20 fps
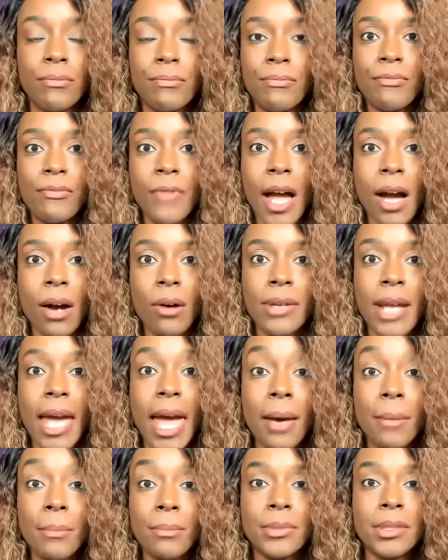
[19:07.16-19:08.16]
found
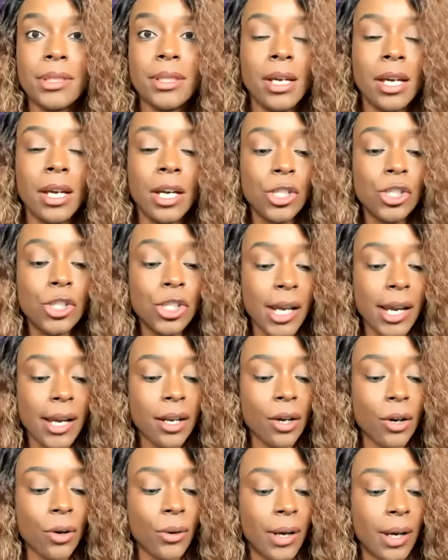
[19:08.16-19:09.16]
M's
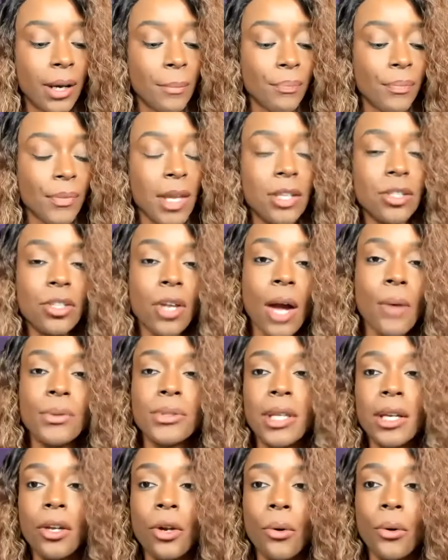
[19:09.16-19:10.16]
channel. And so I was
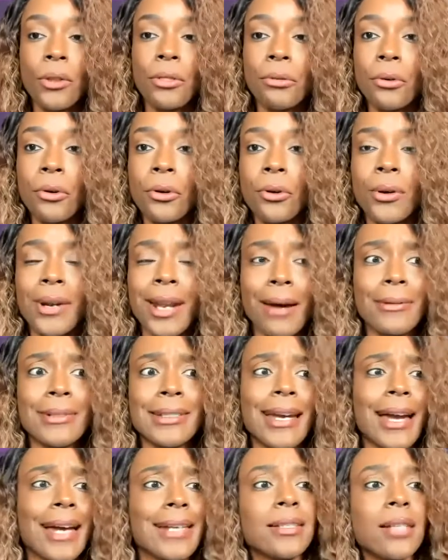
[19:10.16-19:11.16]
like going through and I was
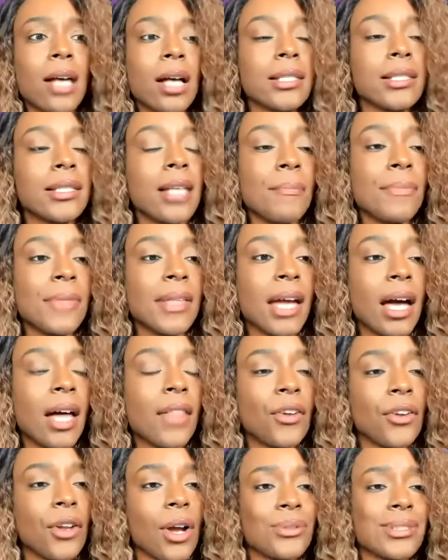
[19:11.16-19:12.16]
like, I saw something on
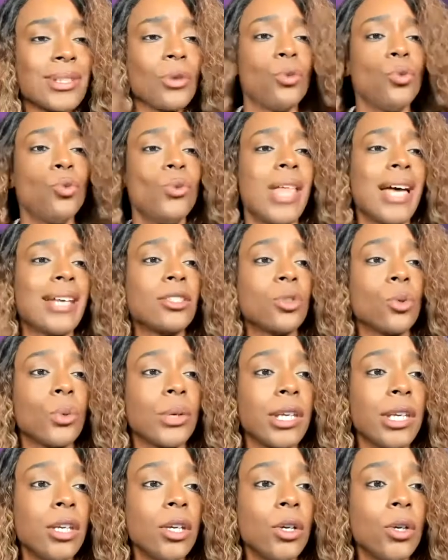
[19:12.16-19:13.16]
there. I was like, oh, that's so
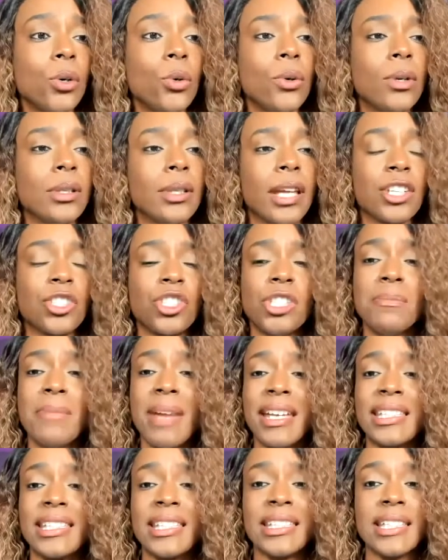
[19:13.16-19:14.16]
cute. And like, she
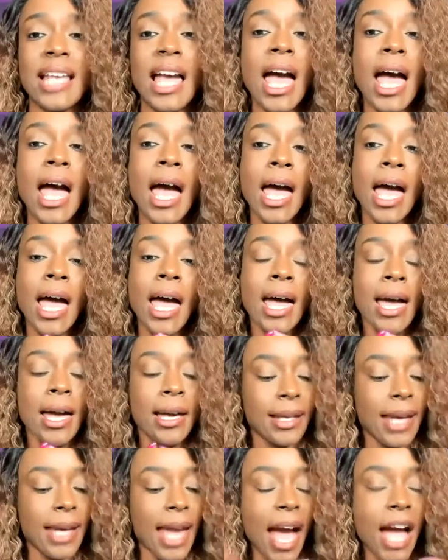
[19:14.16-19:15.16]
makes these
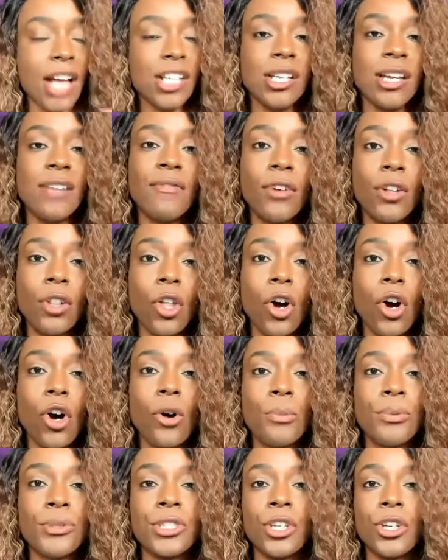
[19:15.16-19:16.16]
cash
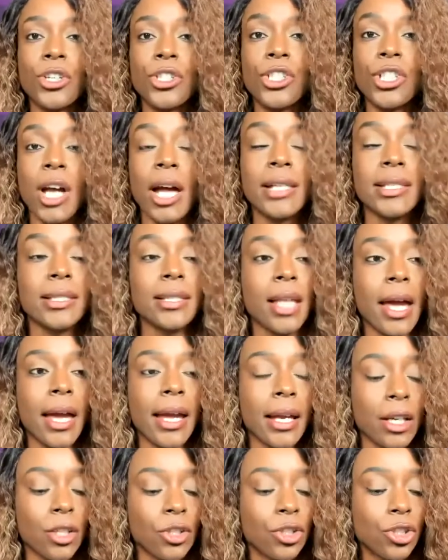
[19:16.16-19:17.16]
envelopes that are just
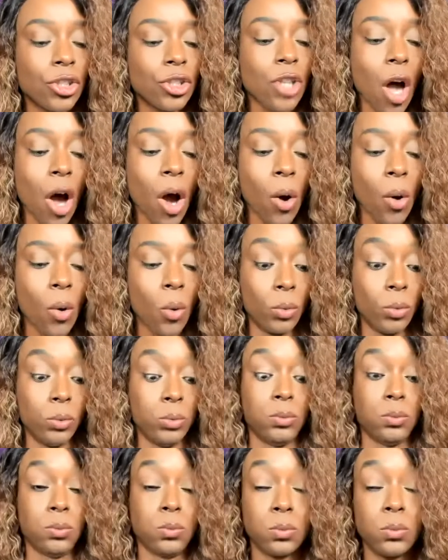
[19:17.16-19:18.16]
like so
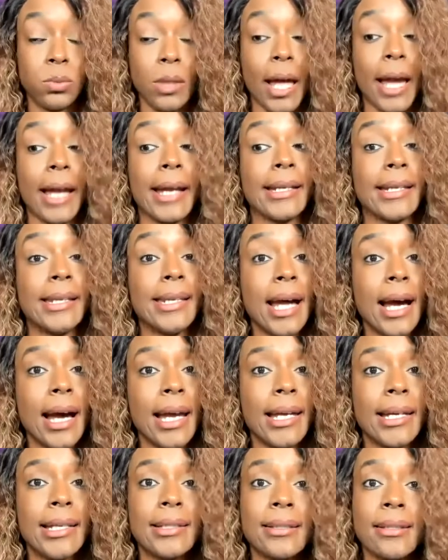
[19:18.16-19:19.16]
like
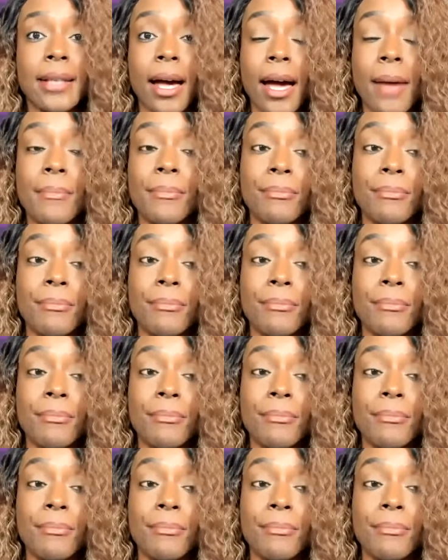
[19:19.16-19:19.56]
nice. I